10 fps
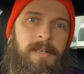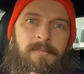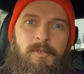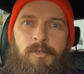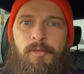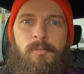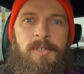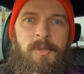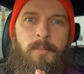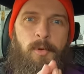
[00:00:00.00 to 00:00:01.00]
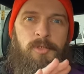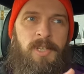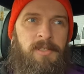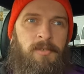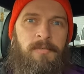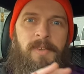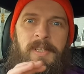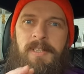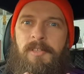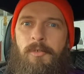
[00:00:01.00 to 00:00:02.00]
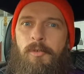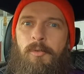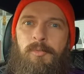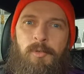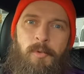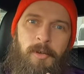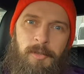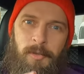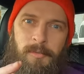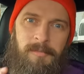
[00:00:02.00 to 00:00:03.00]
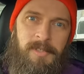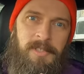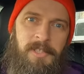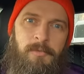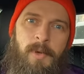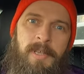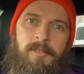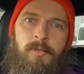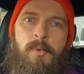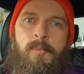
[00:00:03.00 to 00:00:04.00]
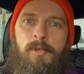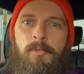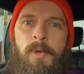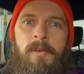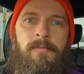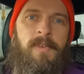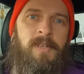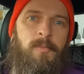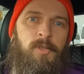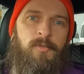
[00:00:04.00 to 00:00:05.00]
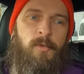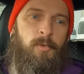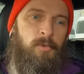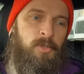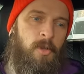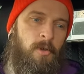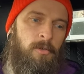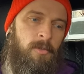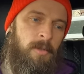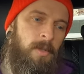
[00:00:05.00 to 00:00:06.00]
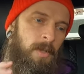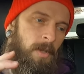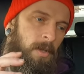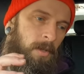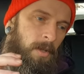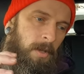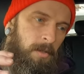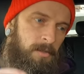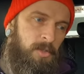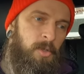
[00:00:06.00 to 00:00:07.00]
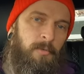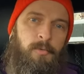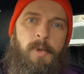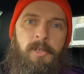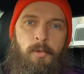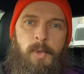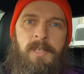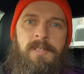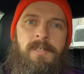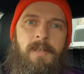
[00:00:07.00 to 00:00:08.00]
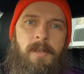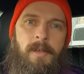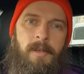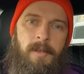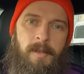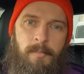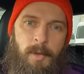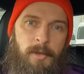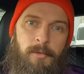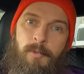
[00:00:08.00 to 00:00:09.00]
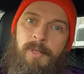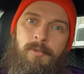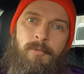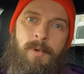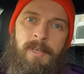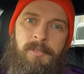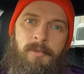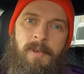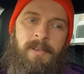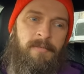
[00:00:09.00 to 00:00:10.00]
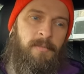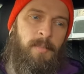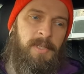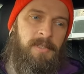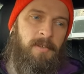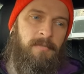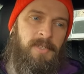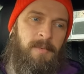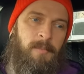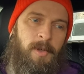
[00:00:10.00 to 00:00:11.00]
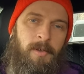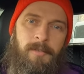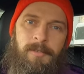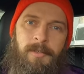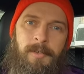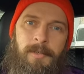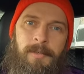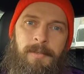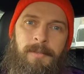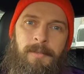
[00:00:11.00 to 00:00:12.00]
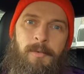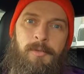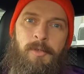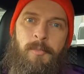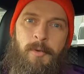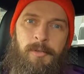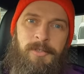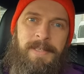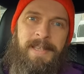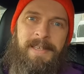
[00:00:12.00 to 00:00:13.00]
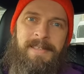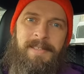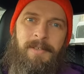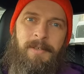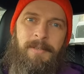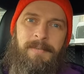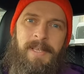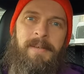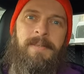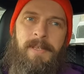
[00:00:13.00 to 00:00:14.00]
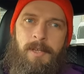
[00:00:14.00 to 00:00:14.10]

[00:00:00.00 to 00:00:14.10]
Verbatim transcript: I've got too many projects and very little room to work. So this is why at the moment we are very much focused on software tweaks, uh, but we do also have plenty of them on the other mods, and uh, yeah,